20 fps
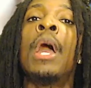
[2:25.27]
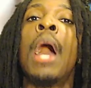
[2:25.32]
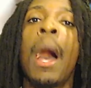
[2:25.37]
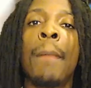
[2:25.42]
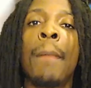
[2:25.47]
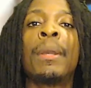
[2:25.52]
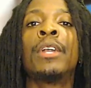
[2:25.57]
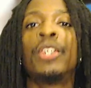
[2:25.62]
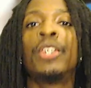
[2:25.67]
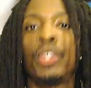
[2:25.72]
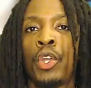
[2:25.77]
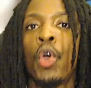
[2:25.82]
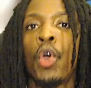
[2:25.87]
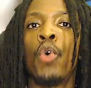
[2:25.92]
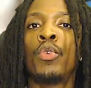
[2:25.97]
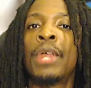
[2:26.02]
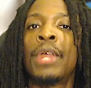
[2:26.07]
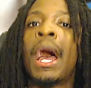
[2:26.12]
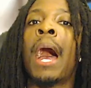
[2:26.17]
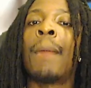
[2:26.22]
I'm gonna go
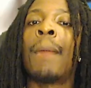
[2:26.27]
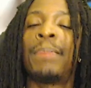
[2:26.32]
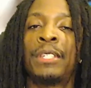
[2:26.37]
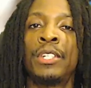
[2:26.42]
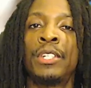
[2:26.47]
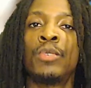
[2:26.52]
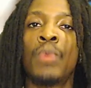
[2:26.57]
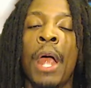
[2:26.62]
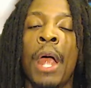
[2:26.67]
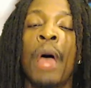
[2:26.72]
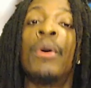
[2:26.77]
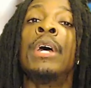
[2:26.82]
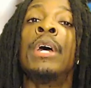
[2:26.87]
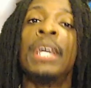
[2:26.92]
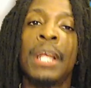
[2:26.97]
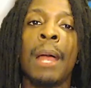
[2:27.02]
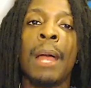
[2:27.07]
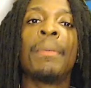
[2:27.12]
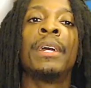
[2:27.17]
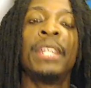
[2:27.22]
the opposite route,
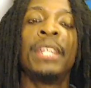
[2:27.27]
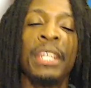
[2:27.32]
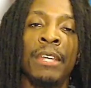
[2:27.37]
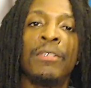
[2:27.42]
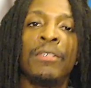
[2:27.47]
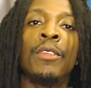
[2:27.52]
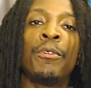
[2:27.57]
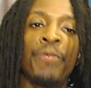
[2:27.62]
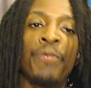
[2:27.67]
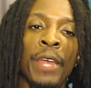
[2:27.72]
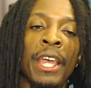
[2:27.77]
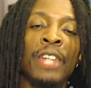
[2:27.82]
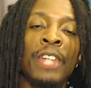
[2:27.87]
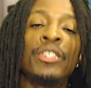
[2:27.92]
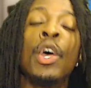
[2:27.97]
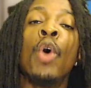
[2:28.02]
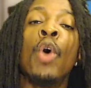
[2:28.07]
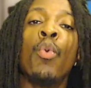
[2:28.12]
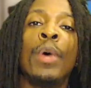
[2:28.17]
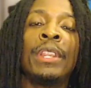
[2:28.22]
and I'm gonna give the fans
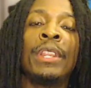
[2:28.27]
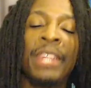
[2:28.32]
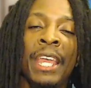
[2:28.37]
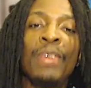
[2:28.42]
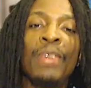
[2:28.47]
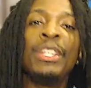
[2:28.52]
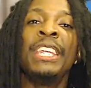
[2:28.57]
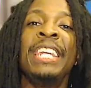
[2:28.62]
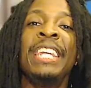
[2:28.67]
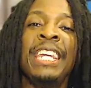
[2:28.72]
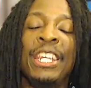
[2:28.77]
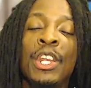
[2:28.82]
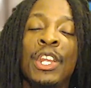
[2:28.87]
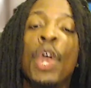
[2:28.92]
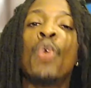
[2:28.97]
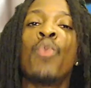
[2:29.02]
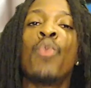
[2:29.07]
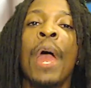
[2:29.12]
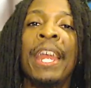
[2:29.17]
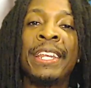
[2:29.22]
what they need
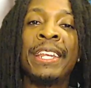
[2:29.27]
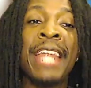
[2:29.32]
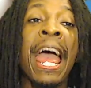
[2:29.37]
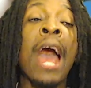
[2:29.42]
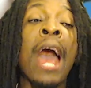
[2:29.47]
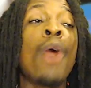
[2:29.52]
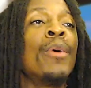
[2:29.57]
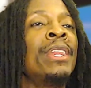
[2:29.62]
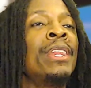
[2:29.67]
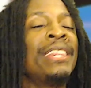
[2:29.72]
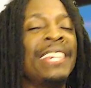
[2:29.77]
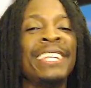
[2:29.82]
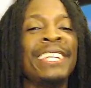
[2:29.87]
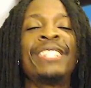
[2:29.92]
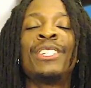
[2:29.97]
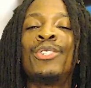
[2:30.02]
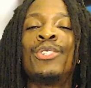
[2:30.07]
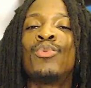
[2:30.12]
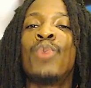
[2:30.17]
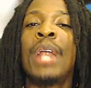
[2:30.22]
right now, and this
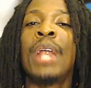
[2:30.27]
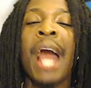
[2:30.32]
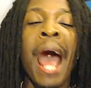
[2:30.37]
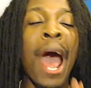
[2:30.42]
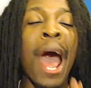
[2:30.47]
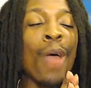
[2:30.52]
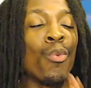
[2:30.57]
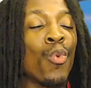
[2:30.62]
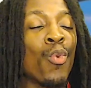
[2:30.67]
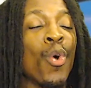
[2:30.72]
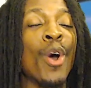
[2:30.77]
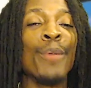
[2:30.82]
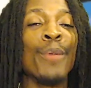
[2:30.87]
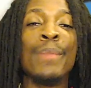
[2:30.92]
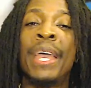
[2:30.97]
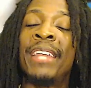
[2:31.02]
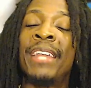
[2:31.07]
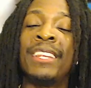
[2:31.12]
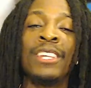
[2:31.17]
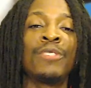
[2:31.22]
is what I want,
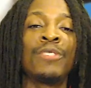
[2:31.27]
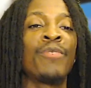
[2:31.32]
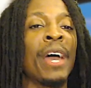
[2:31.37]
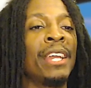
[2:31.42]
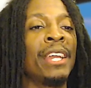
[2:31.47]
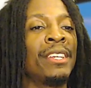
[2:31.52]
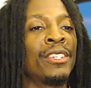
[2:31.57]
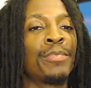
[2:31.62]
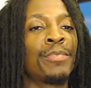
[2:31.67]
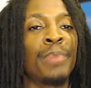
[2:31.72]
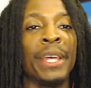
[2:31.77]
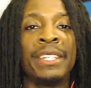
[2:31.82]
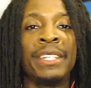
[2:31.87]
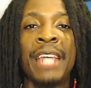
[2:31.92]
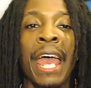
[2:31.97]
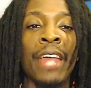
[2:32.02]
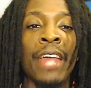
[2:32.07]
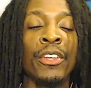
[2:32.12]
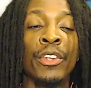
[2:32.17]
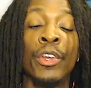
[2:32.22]
man. This fight is
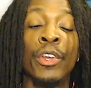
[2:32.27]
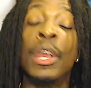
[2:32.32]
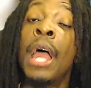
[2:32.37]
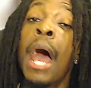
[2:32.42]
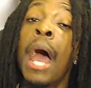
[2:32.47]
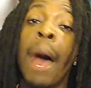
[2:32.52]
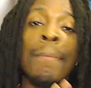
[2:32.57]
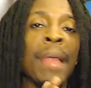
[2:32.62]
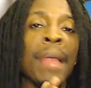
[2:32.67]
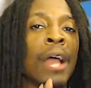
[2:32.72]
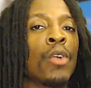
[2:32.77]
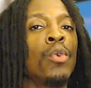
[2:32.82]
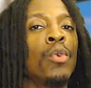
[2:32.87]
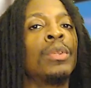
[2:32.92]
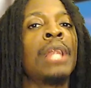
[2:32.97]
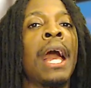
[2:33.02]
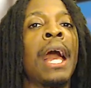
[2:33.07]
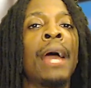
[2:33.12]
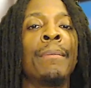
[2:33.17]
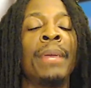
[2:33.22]
spectacular. I'm not gonna
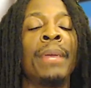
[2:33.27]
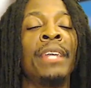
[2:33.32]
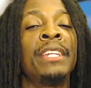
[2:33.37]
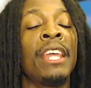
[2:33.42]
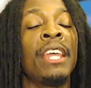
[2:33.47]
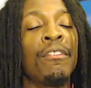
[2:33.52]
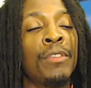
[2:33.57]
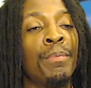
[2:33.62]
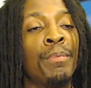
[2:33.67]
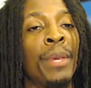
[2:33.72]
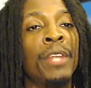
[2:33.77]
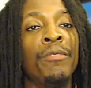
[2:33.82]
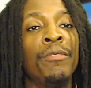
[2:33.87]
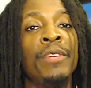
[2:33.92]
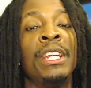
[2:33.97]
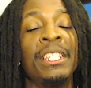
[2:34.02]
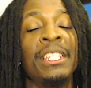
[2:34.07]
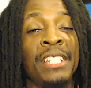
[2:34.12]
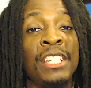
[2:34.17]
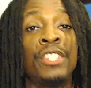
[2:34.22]
lie, man, David
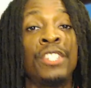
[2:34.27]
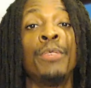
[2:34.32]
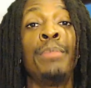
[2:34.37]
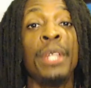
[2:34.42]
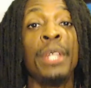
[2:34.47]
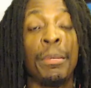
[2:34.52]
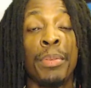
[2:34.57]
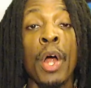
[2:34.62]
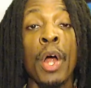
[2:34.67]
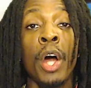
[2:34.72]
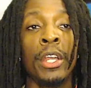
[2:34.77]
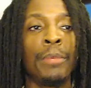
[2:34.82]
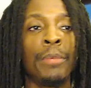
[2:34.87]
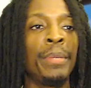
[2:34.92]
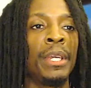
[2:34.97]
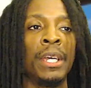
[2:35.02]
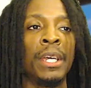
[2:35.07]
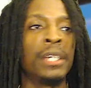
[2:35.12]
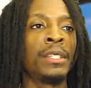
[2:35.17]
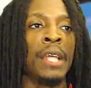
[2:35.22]
Benavidez needs to be applauded
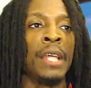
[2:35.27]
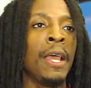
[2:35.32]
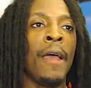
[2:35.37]
because